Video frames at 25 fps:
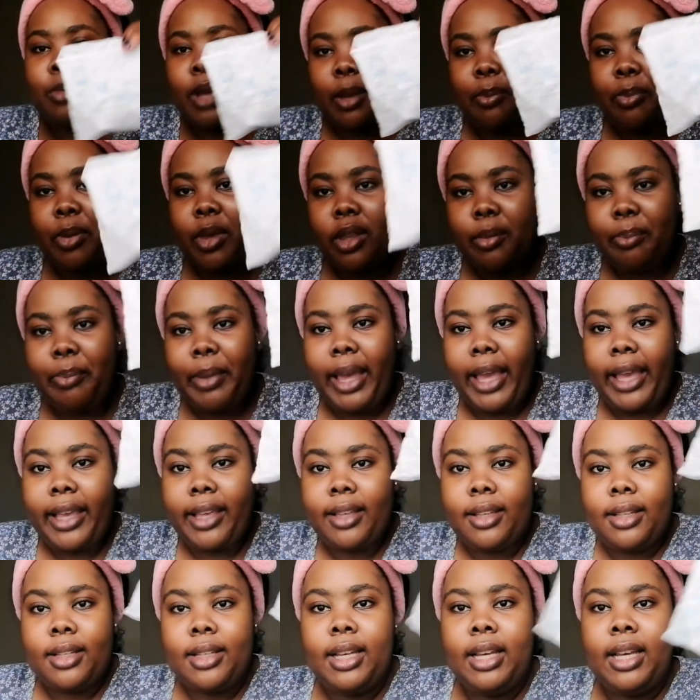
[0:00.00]
my pill
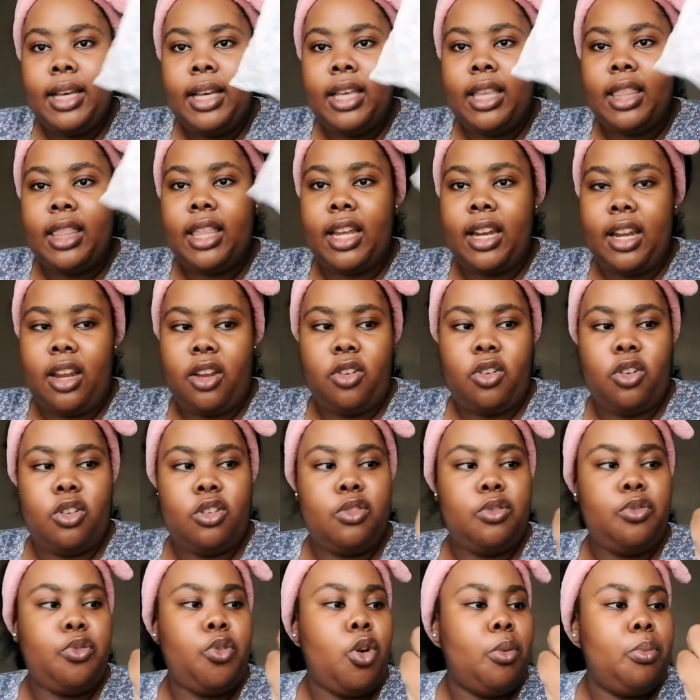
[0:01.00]
bag that I
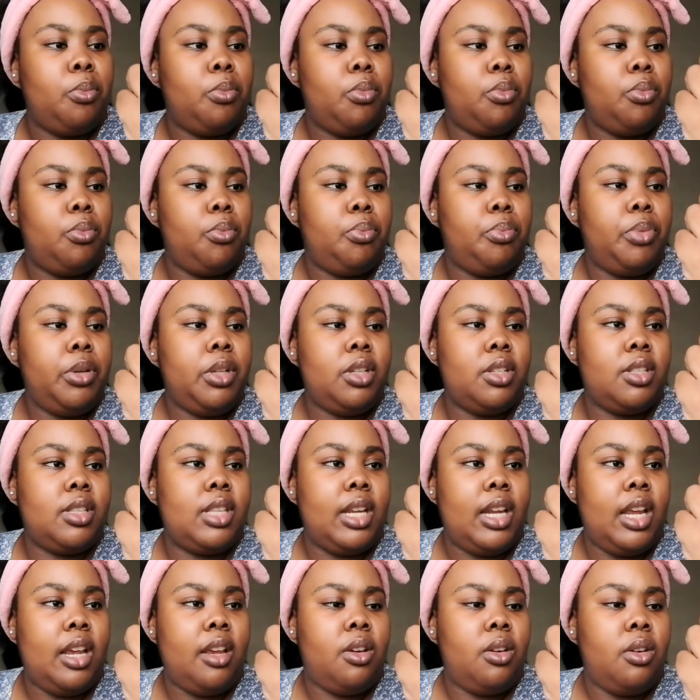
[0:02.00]
got from pills
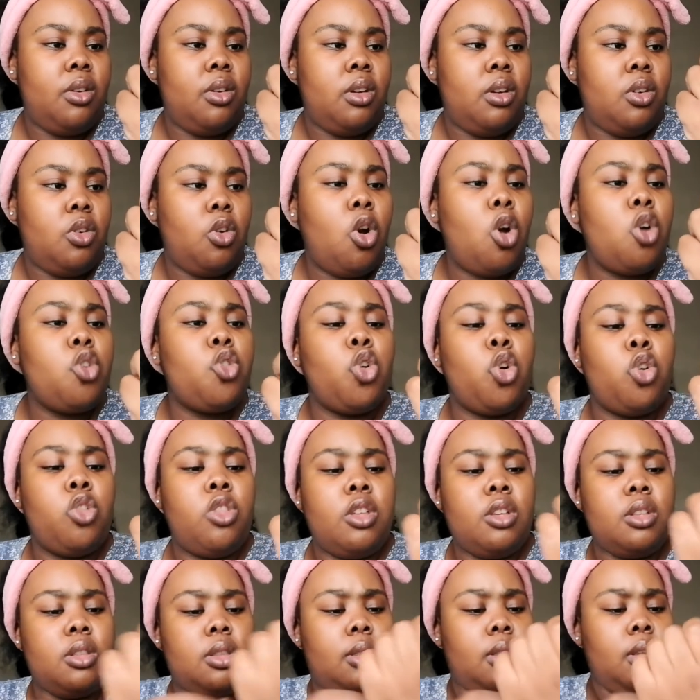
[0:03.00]
that I... Oh, no,
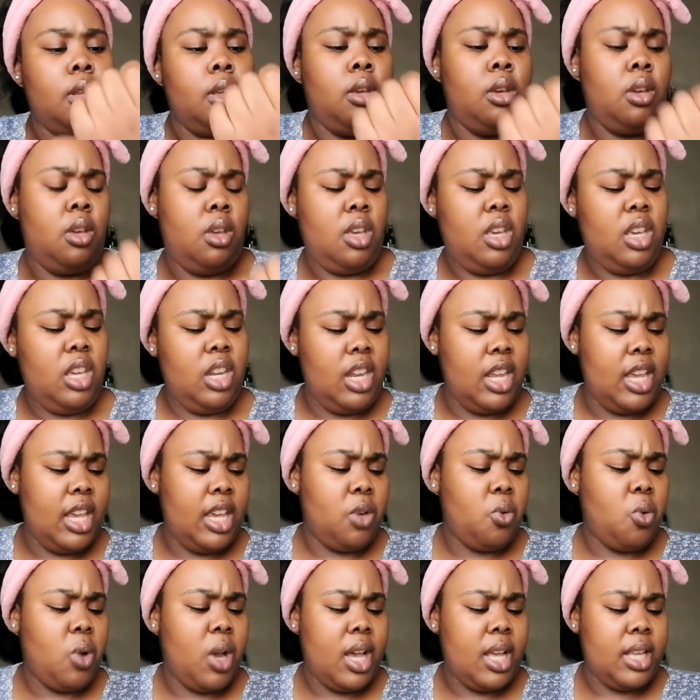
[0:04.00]
the in
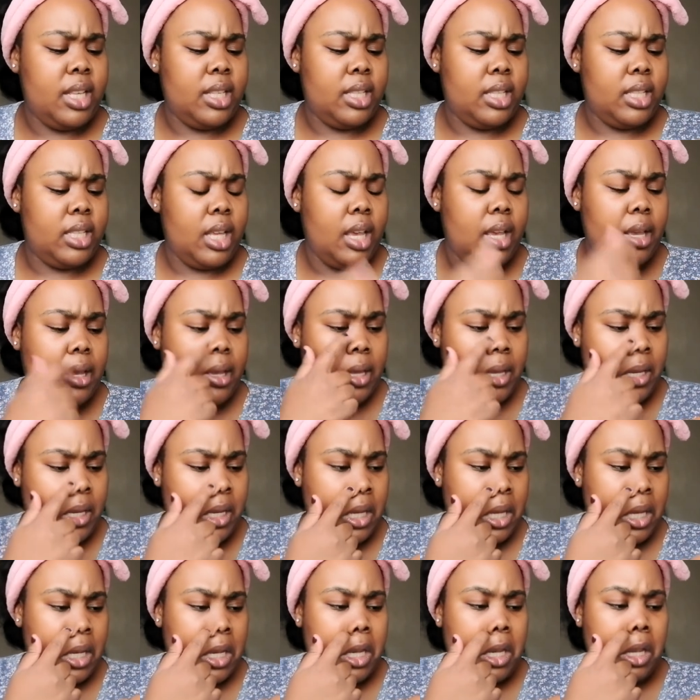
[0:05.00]
here it was...
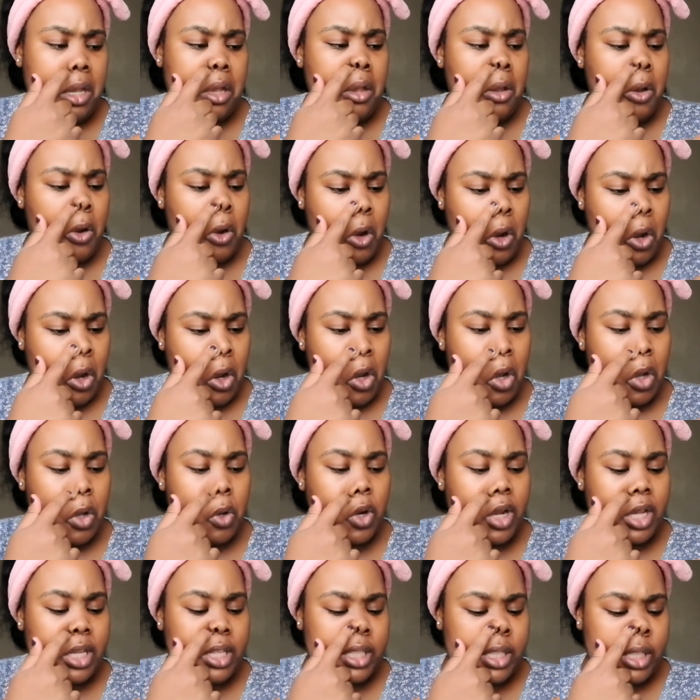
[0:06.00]
Oh,
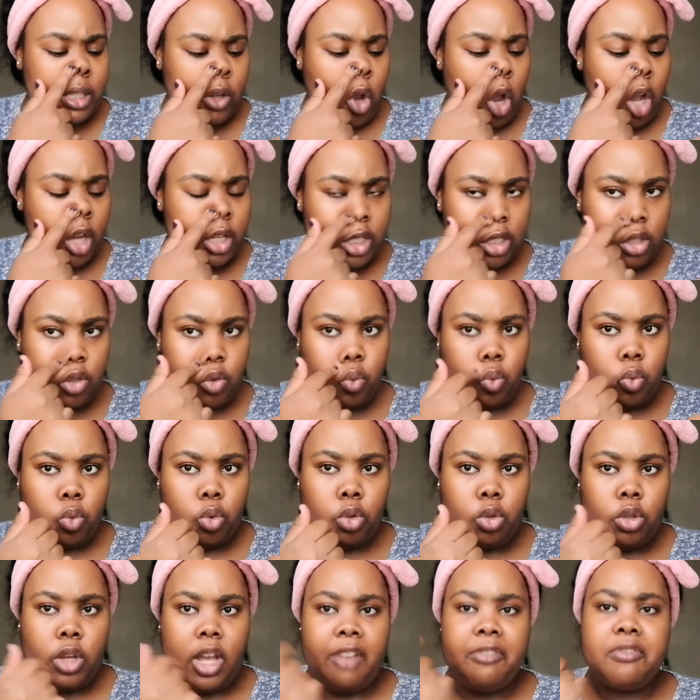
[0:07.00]
it was cotton
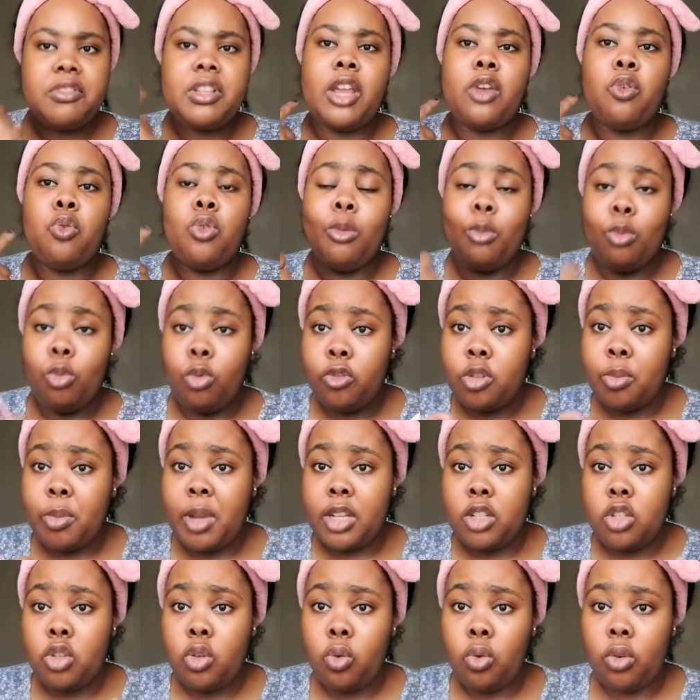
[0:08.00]
wool after I removed
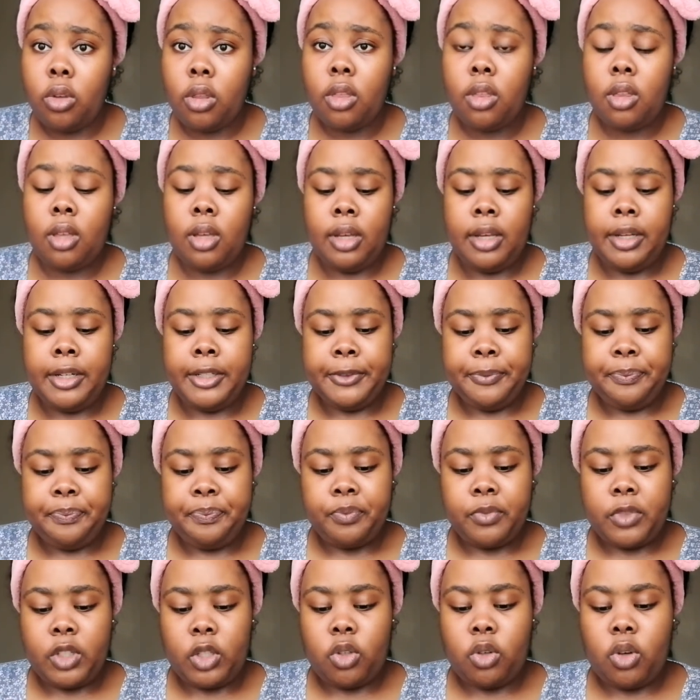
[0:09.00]
my tooth.
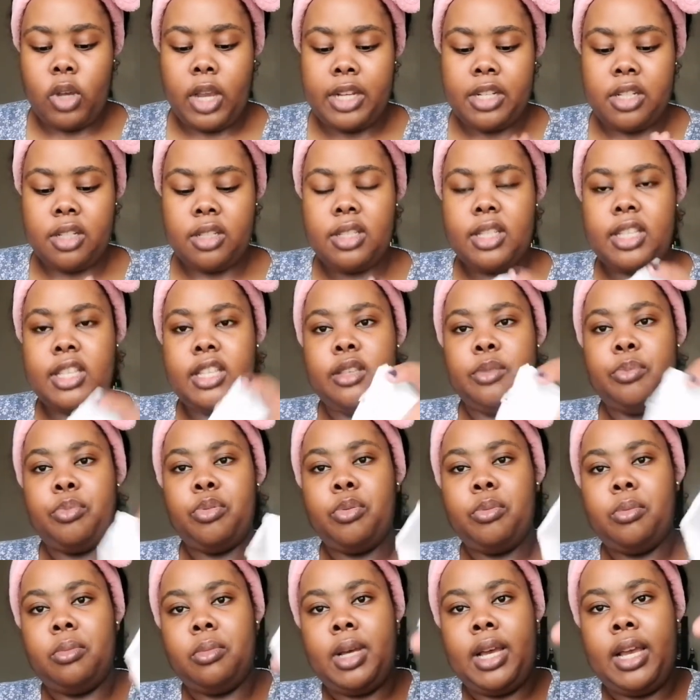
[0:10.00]
So I just
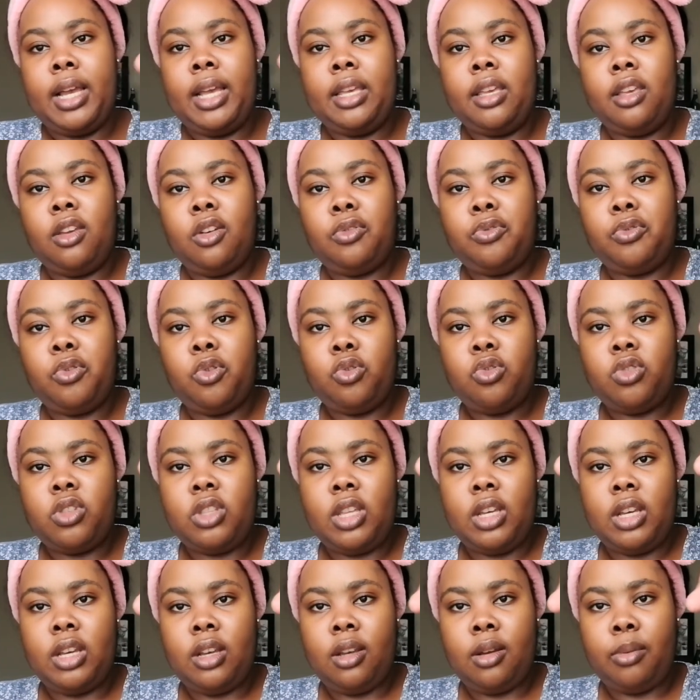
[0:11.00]
keep my earphones,
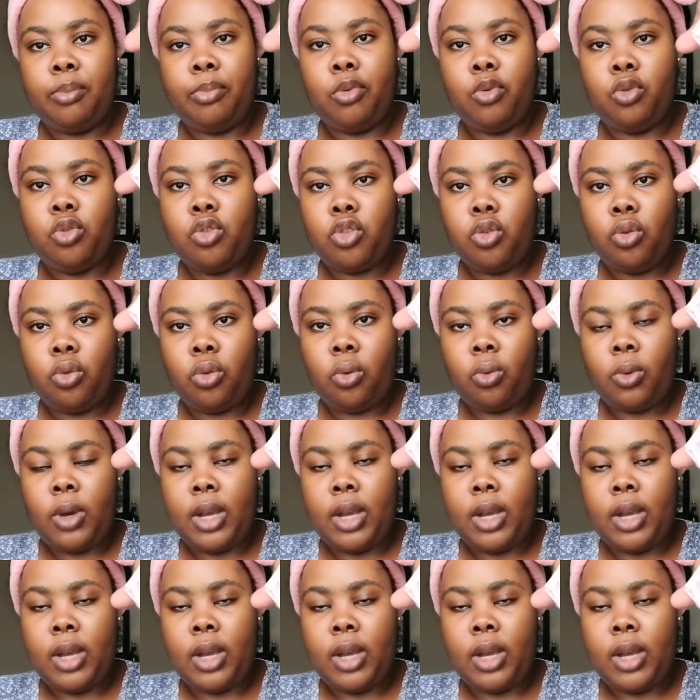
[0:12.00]
the Bluetooth